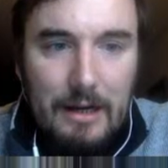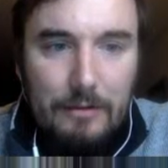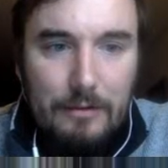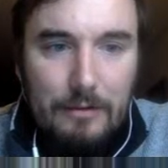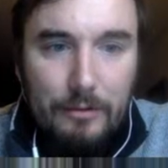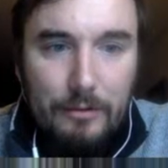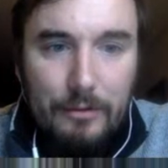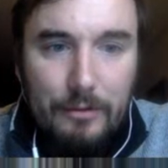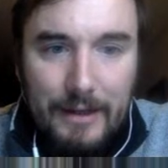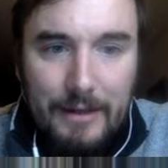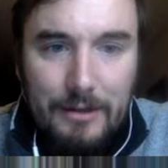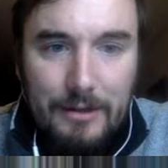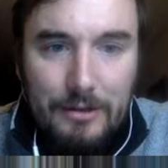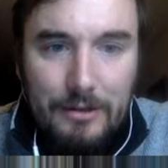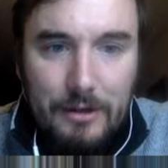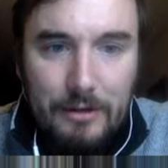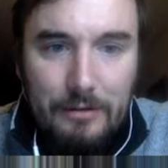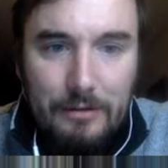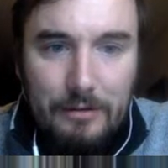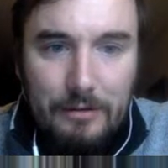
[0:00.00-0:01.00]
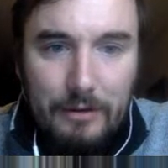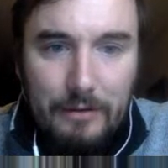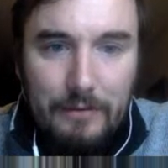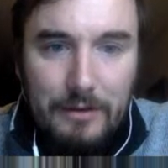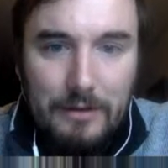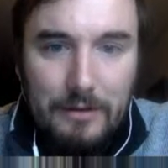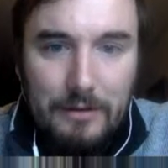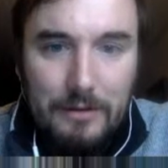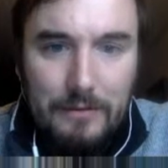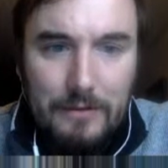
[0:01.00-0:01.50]
North Atlantic Sharks
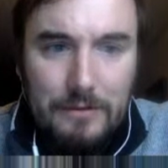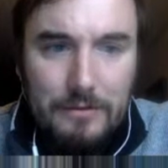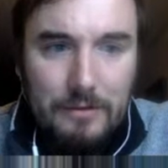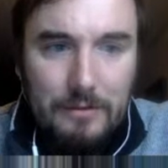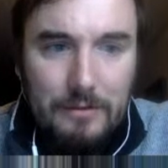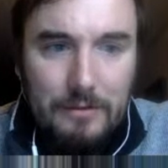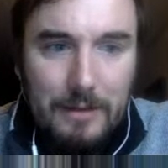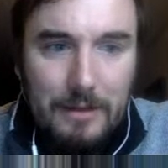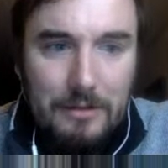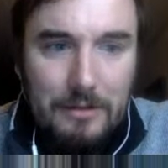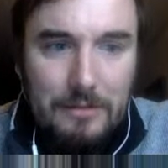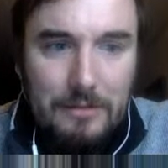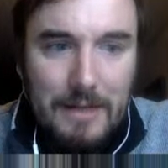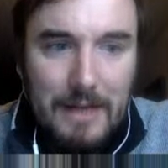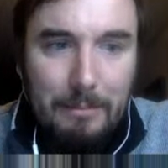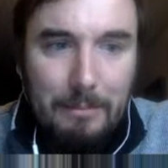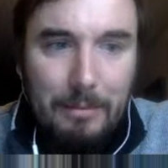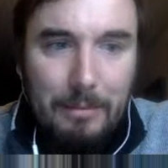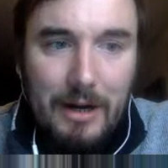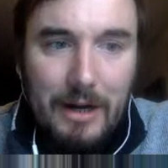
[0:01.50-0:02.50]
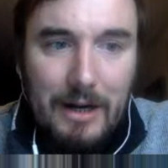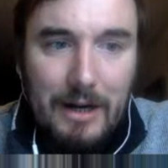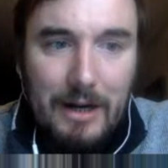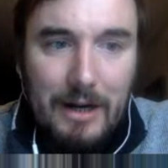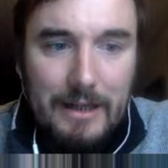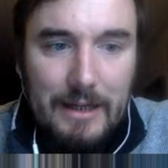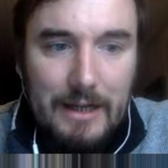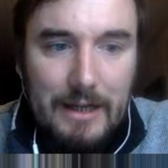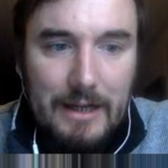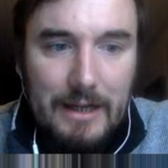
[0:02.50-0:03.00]
Relevant to Fisheries Management, a
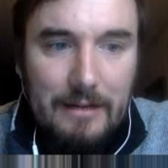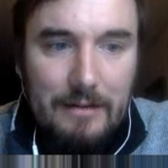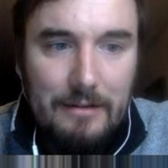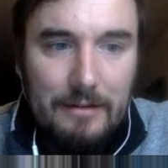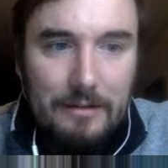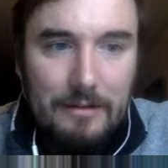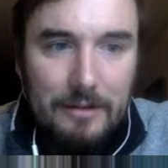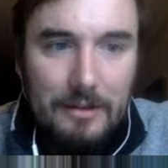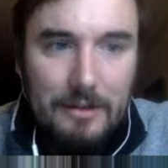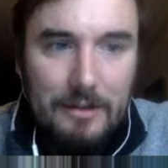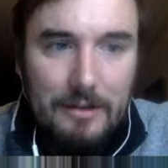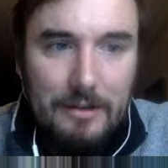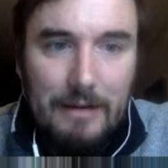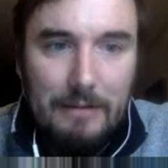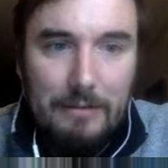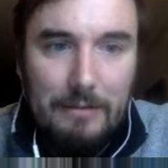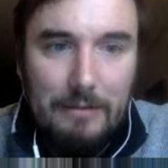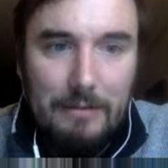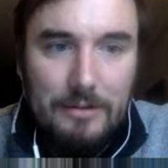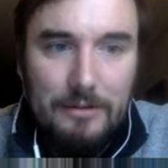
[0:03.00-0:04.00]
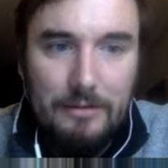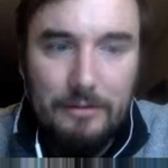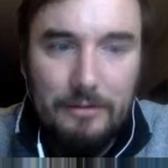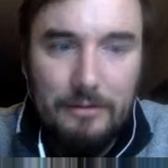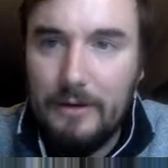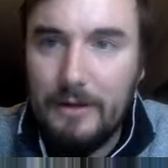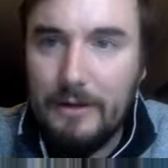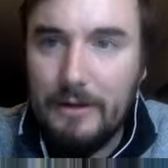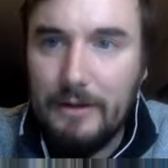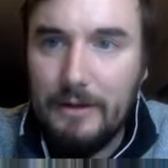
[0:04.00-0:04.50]
Pocket Guide. Let's click on that one
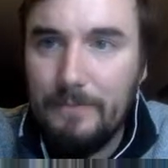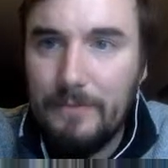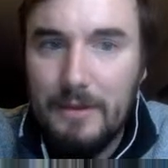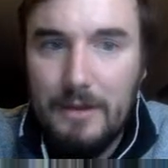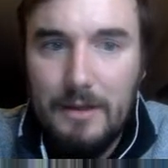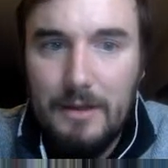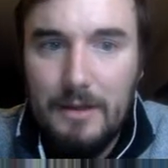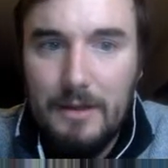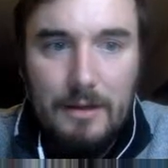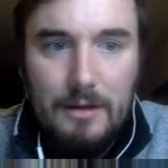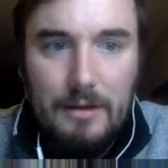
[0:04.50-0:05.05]
just for fun.